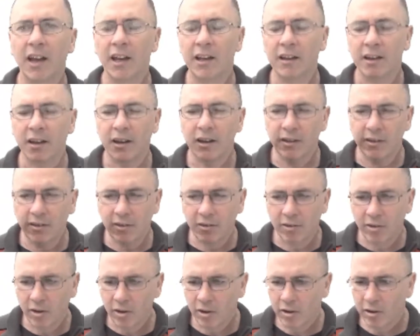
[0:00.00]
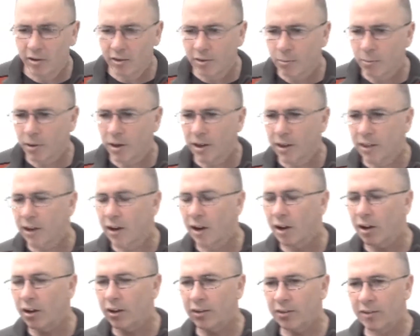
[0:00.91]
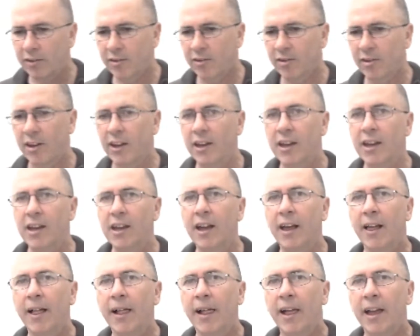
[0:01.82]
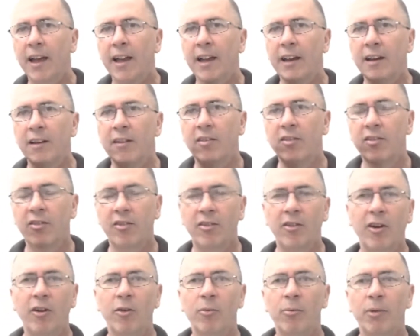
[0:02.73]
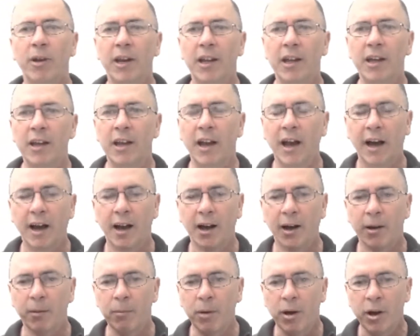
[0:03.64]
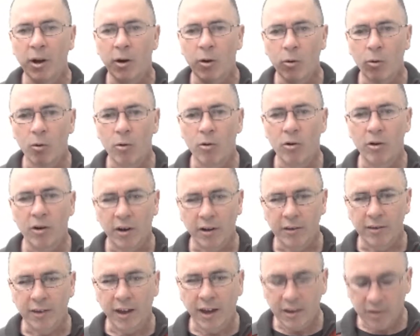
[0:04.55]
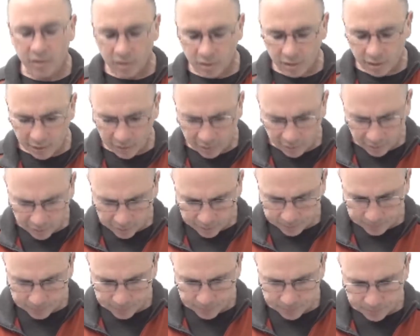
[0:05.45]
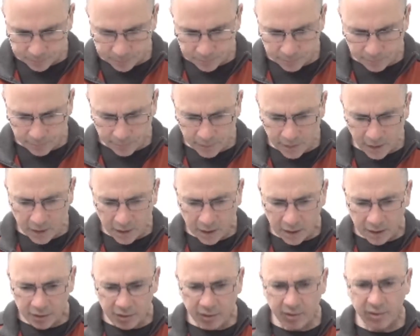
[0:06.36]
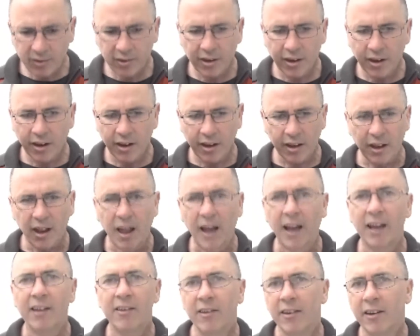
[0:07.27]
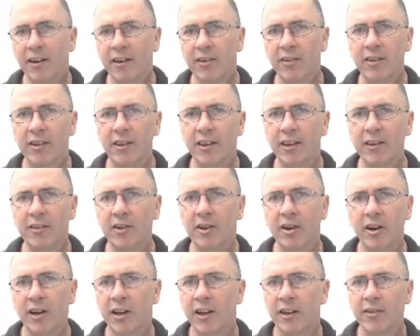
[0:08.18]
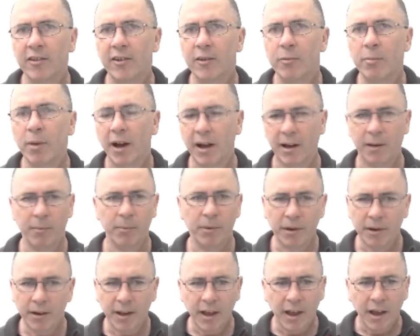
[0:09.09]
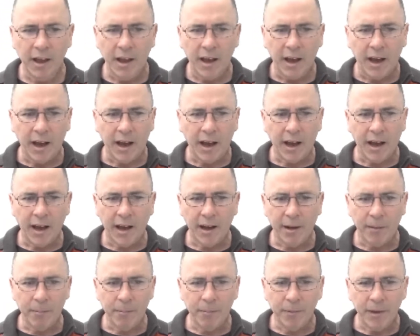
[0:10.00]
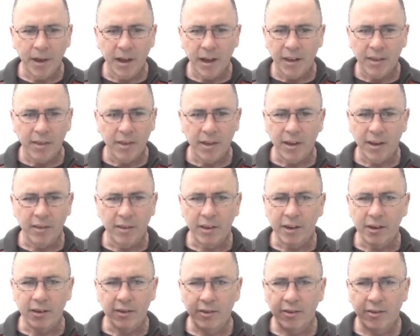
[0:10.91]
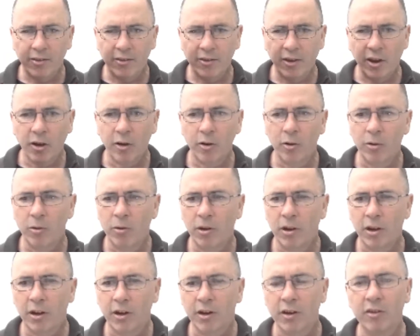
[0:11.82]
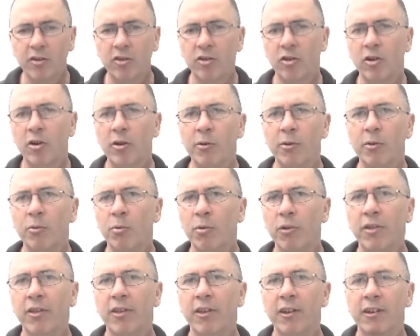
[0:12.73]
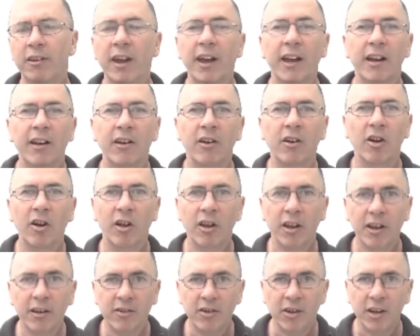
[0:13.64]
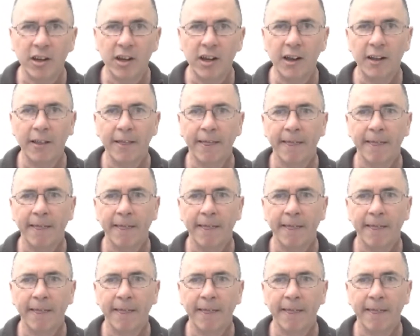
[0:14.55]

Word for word: It concerns me that I see in so many um, organisations just laziness in the GIS department. Um, they're, they're so consumed with the technology